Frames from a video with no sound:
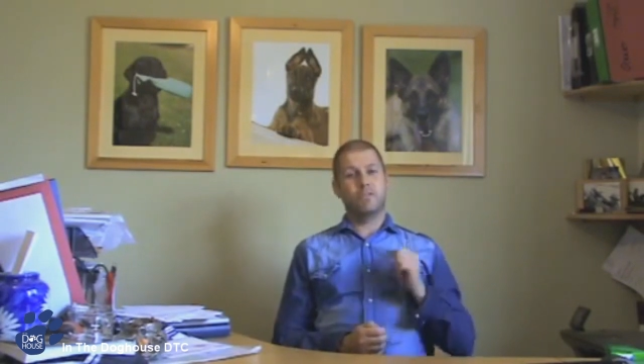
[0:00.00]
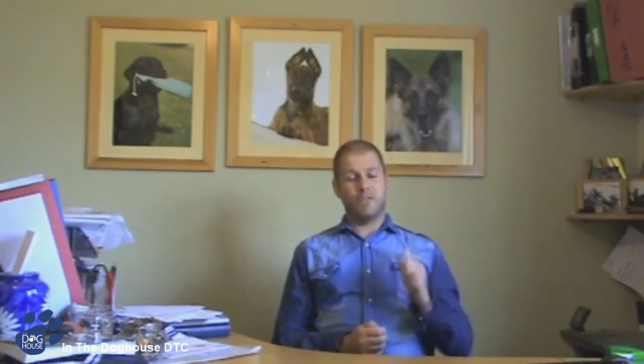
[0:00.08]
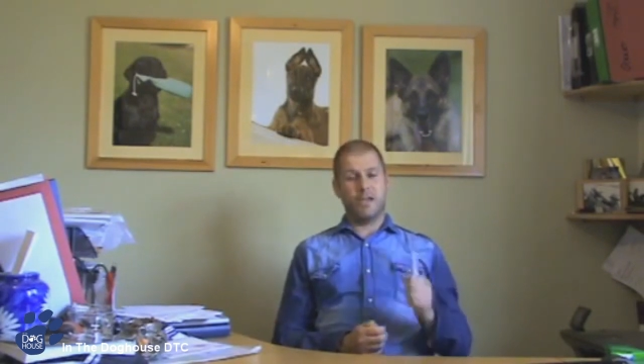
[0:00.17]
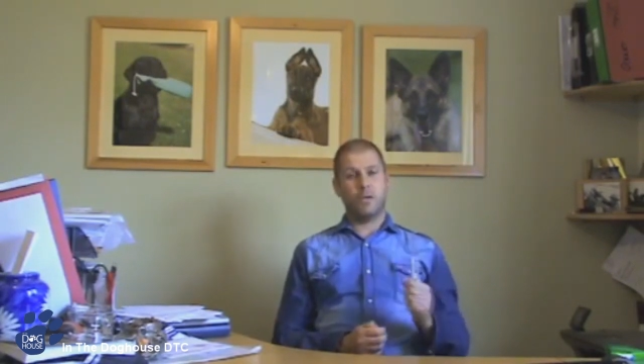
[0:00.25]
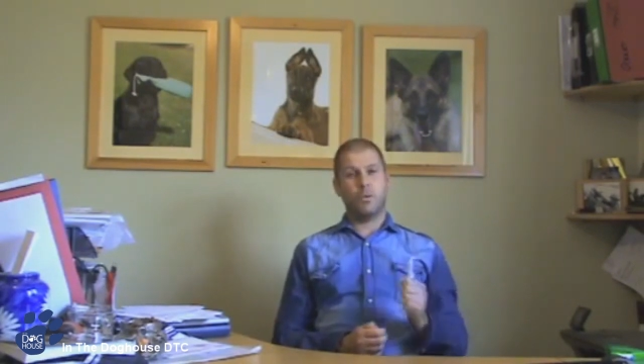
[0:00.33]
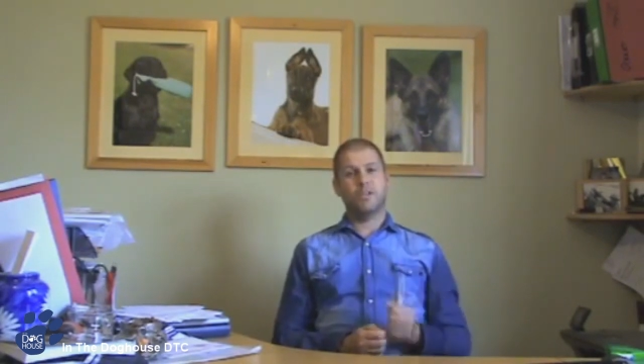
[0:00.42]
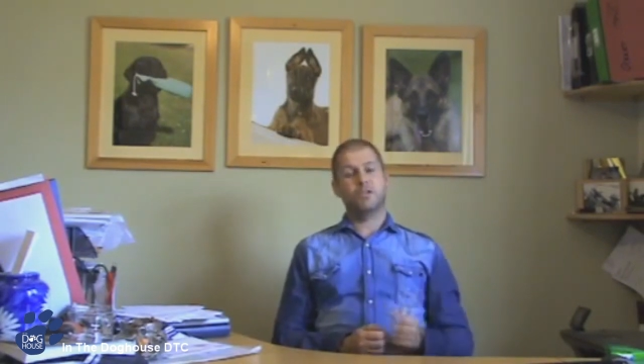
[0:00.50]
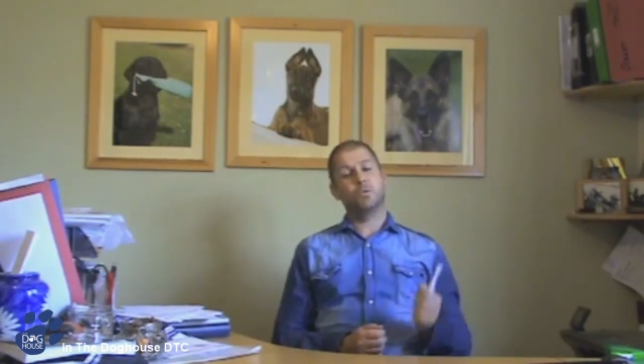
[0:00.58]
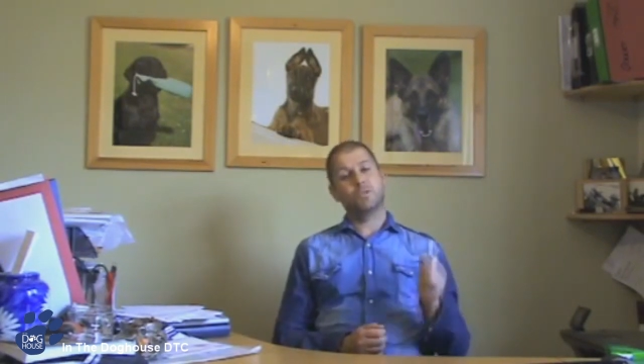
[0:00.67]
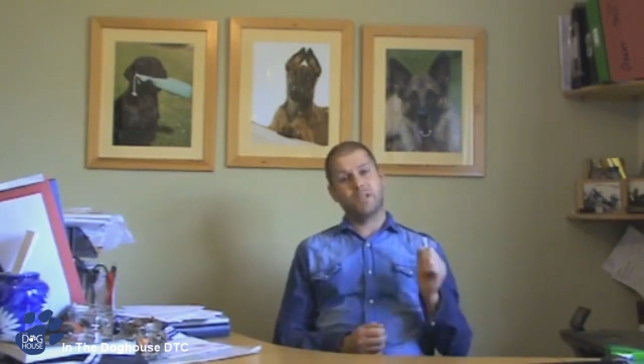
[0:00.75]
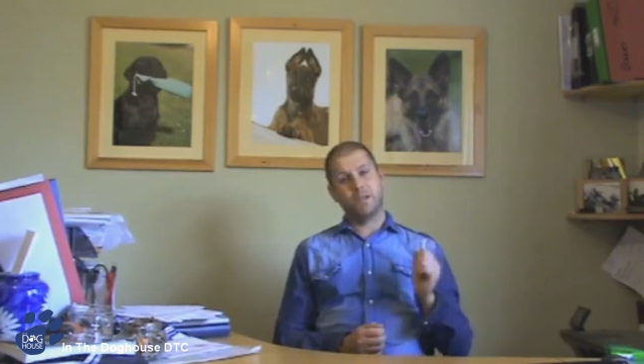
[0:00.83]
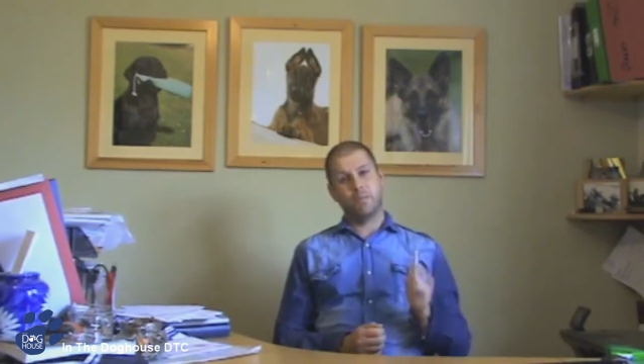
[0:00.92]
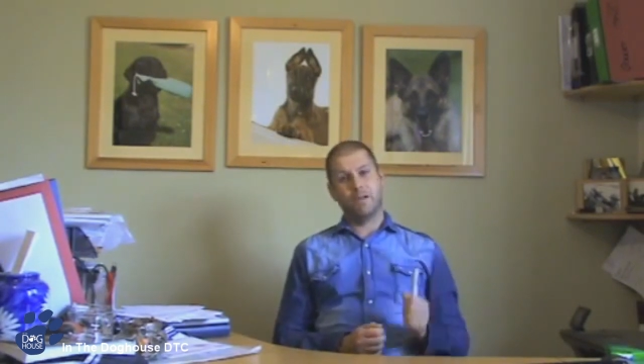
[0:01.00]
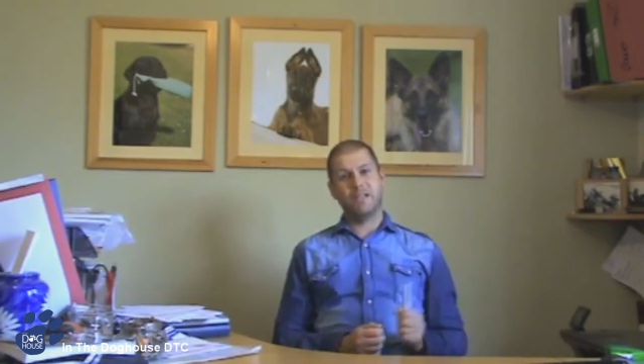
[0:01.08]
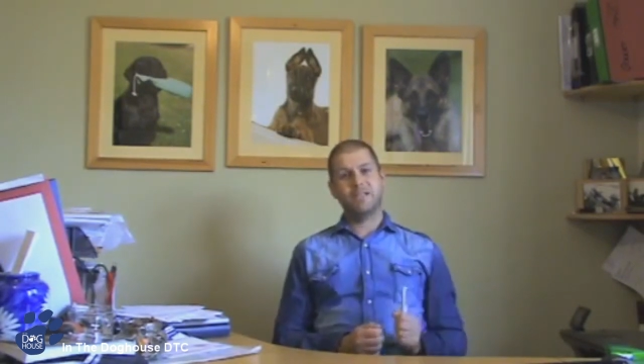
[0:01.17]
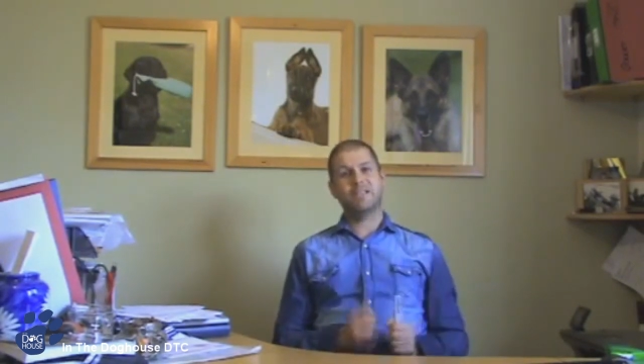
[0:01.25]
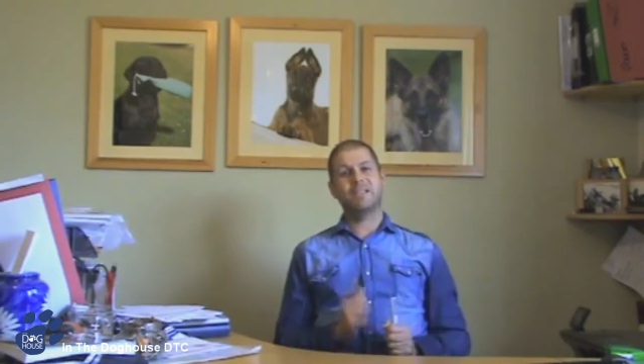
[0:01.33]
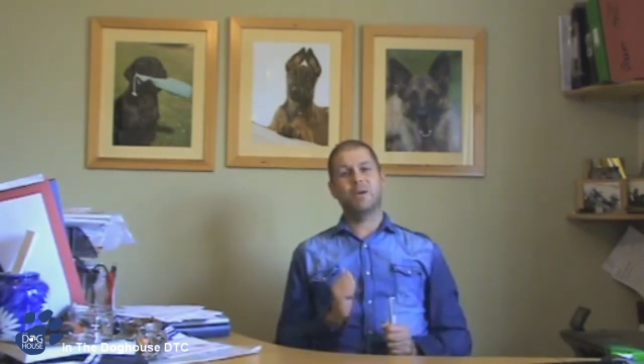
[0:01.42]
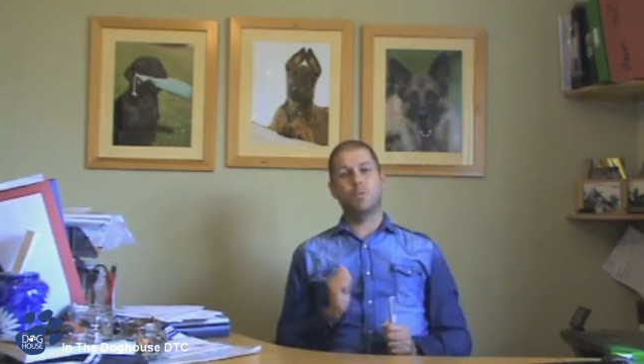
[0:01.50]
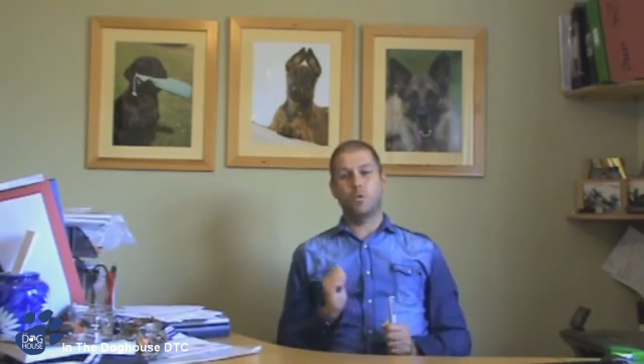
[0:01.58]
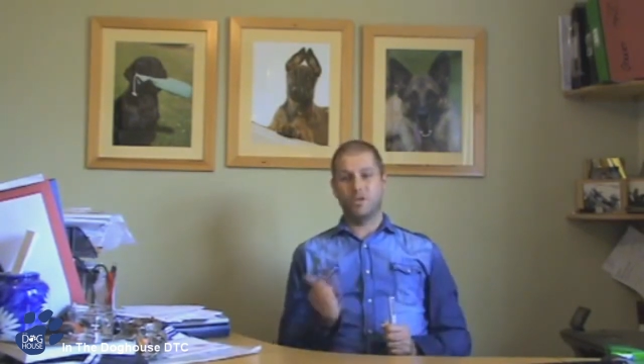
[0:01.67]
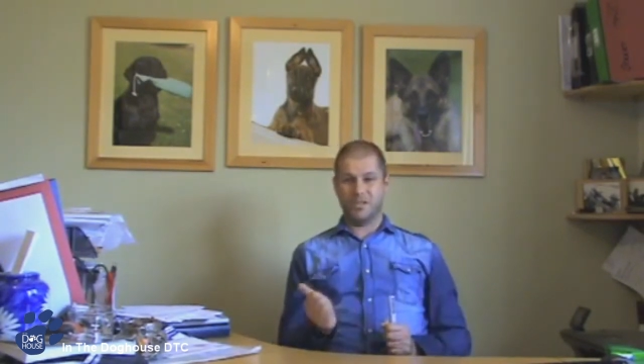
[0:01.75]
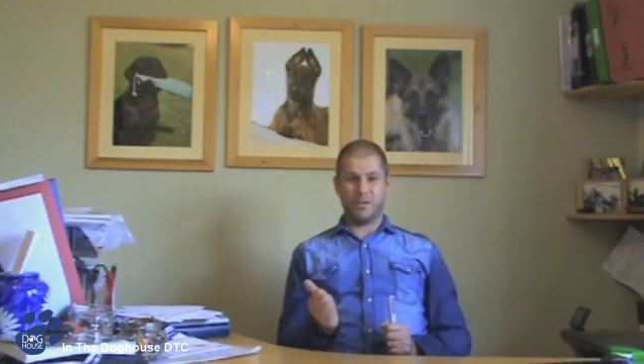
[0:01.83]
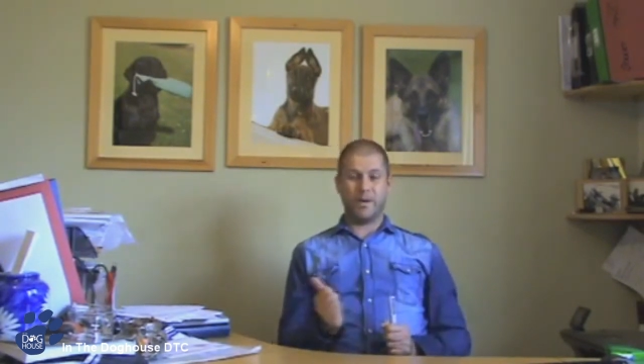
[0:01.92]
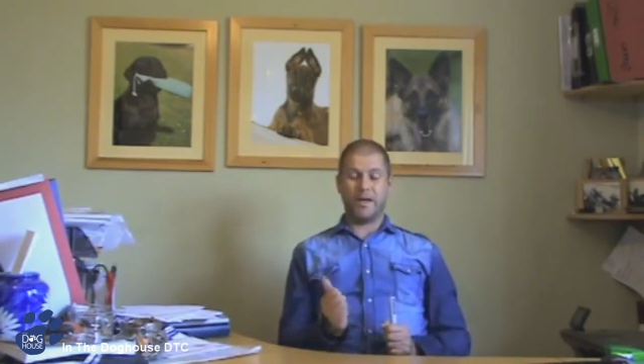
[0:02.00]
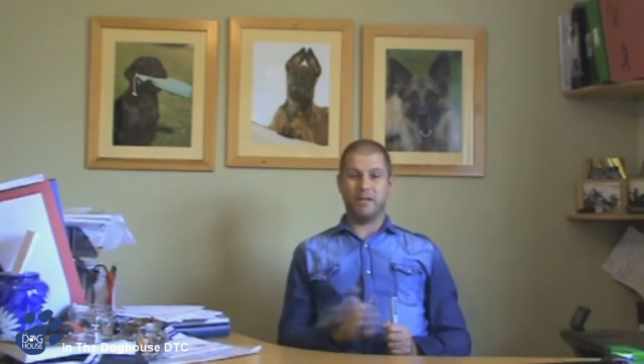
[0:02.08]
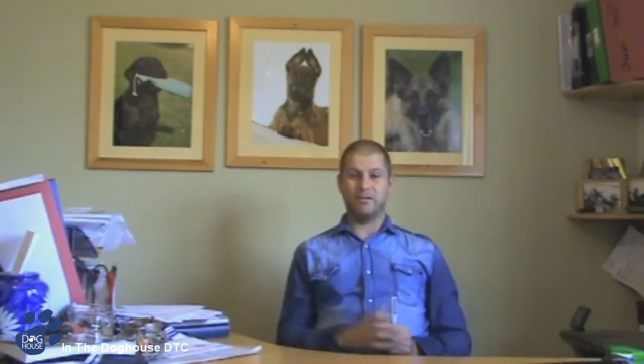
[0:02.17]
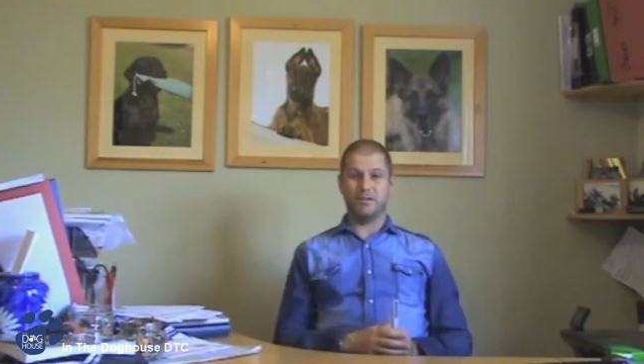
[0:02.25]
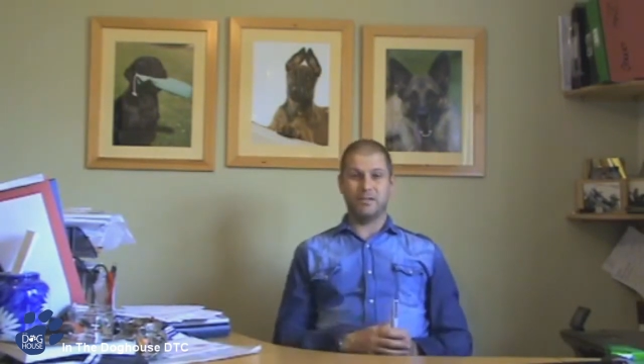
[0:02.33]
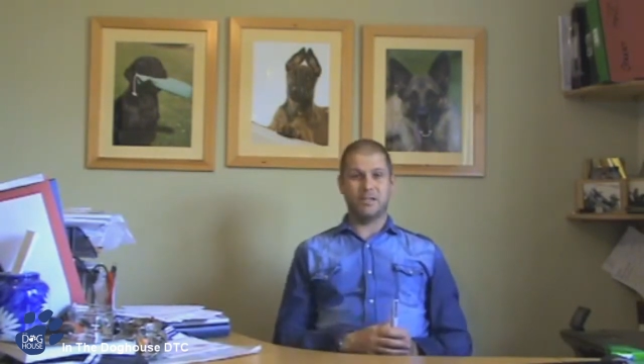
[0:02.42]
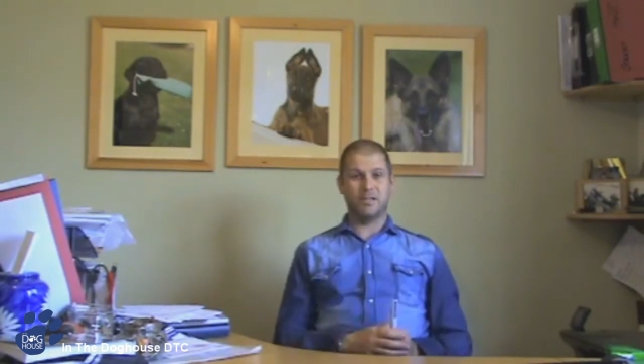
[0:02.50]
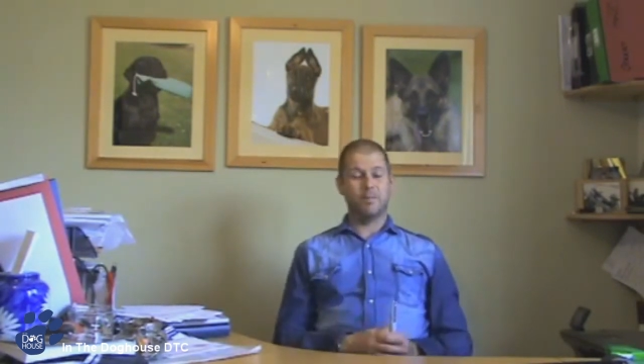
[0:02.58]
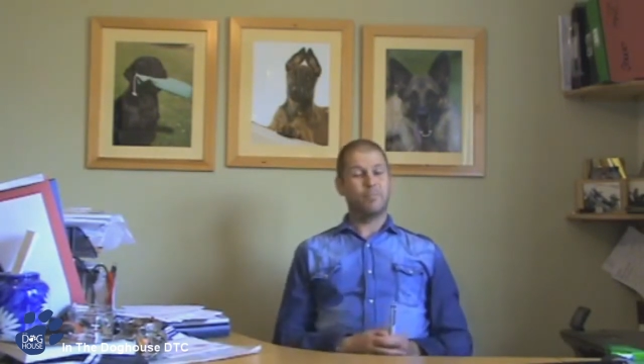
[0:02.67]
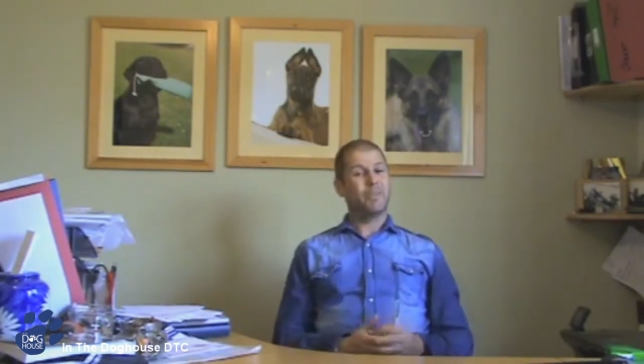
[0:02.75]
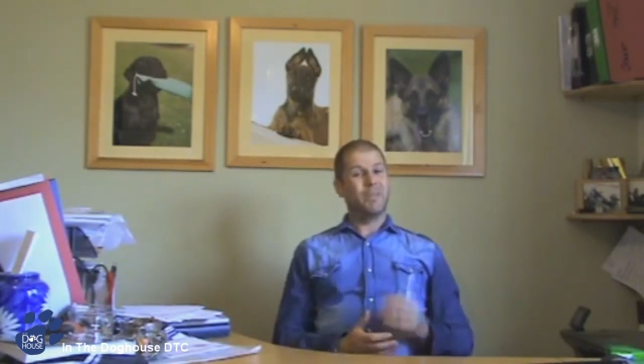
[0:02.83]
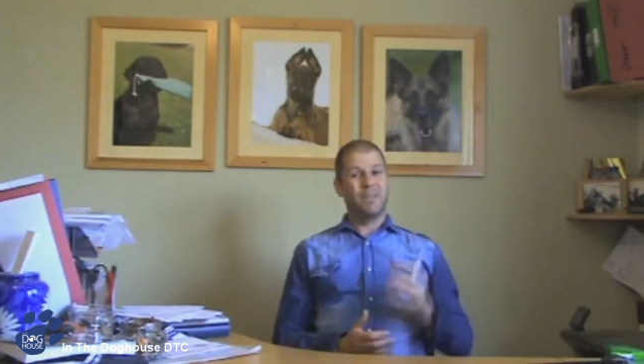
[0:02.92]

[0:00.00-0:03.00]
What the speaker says: They're the ones that will take place of the unwanted behaviours.